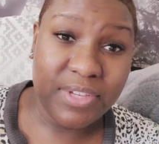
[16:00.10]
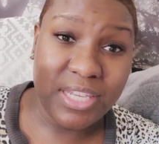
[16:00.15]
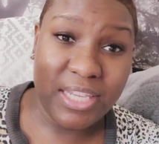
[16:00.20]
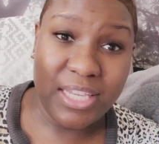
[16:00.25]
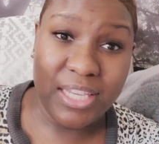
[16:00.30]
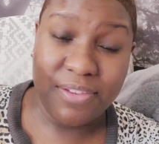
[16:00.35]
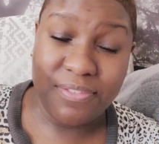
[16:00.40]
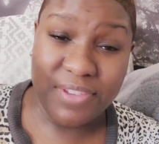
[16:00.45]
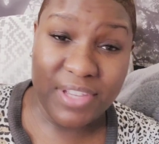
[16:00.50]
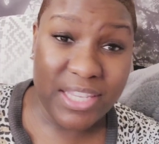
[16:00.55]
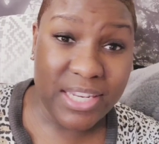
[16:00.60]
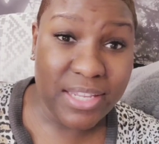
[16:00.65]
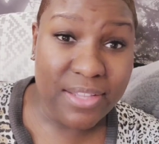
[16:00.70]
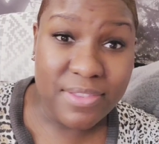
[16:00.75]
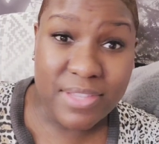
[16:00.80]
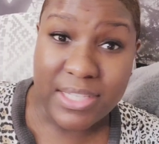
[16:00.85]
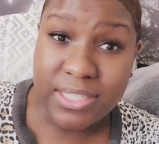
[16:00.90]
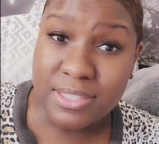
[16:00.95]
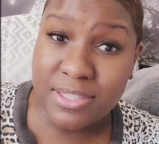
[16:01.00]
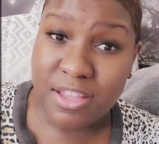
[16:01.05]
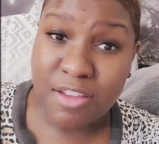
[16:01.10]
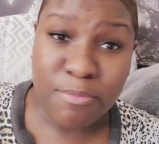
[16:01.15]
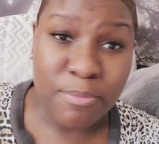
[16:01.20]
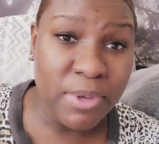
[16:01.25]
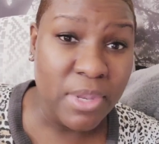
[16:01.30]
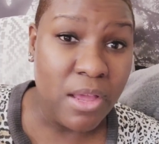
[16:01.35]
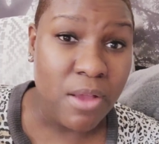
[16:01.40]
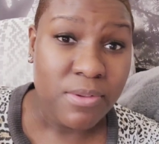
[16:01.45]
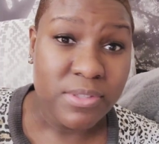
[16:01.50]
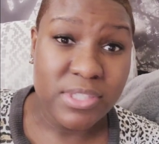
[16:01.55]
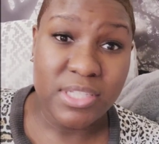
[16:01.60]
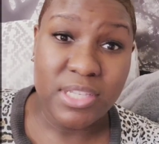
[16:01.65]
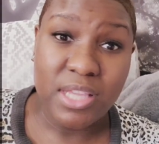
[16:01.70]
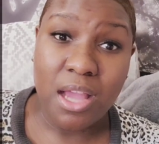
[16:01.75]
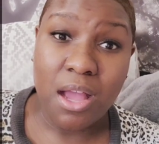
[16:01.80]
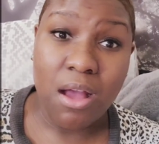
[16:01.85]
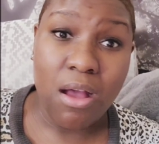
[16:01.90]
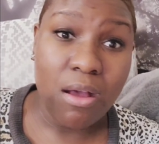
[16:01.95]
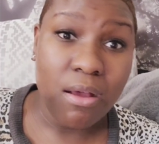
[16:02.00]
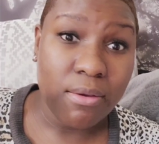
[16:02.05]
any of this stuff belongs to
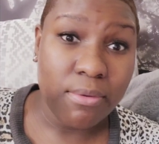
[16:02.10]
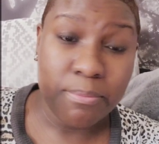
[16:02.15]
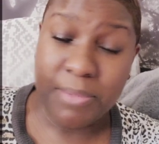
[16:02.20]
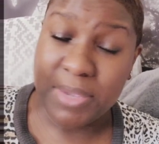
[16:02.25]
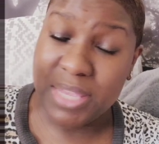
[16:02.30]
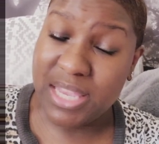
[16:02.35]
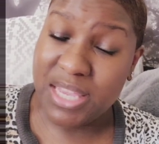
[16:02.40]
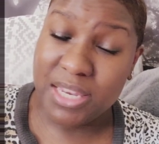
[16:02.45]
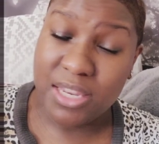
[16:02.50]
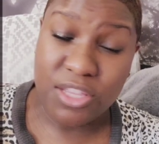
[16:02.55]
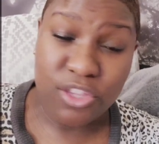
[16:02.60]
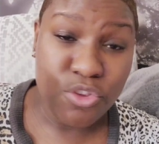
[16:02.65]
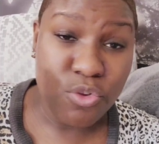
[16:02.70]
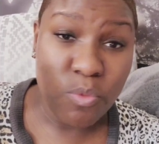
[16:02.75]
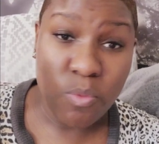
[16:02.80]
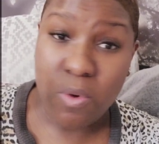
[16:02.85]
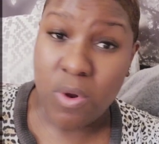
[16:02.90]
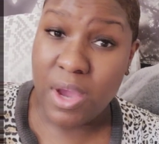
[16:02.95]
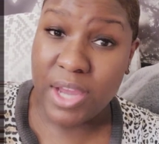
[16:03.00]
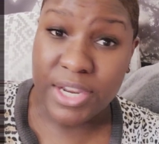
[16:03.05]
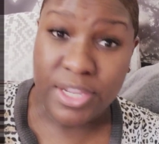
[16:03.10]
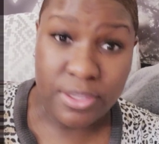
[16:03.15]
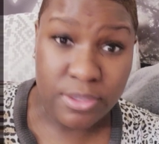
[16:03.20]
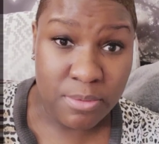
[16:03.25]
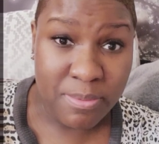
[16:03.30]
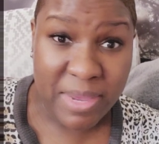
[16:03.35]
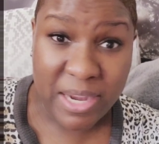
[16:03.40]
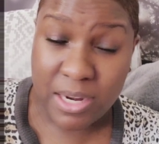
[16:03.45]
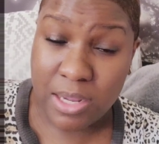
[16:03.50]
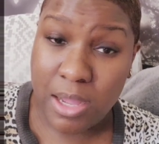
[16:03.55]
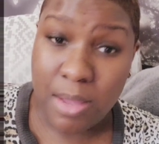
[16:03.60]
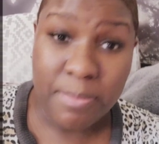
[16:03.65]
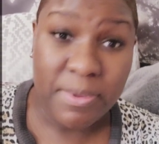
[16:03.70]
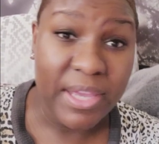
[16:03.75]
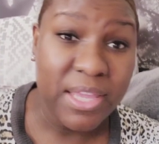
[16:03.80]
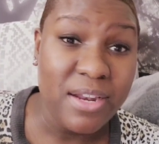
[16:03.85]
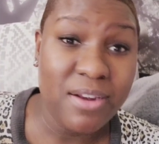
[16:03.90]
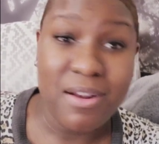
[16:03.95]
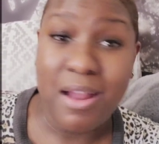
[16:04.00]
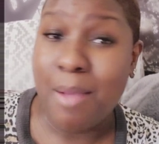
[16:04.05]
y'all, men, and you want it, you better come get
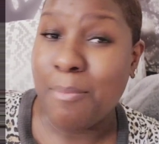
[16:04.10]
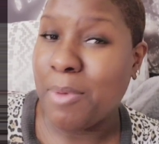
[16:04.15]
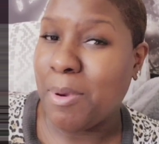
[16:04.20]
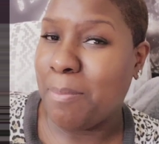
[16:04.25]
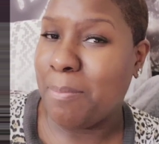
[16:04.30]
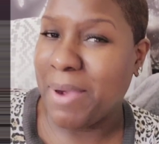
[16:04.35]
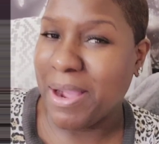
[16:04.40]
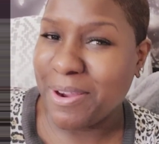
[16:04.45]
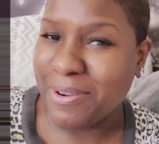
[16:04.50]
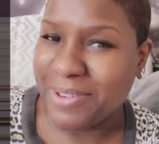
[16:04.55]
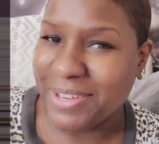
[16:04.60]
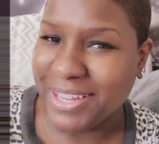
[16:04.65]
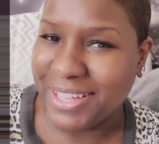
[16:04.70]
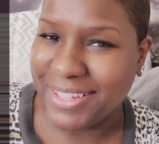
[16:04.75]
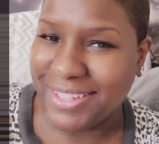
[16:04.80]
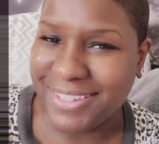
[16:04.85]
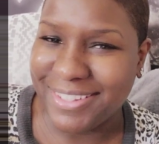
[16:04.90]
it. I'm going to burn it.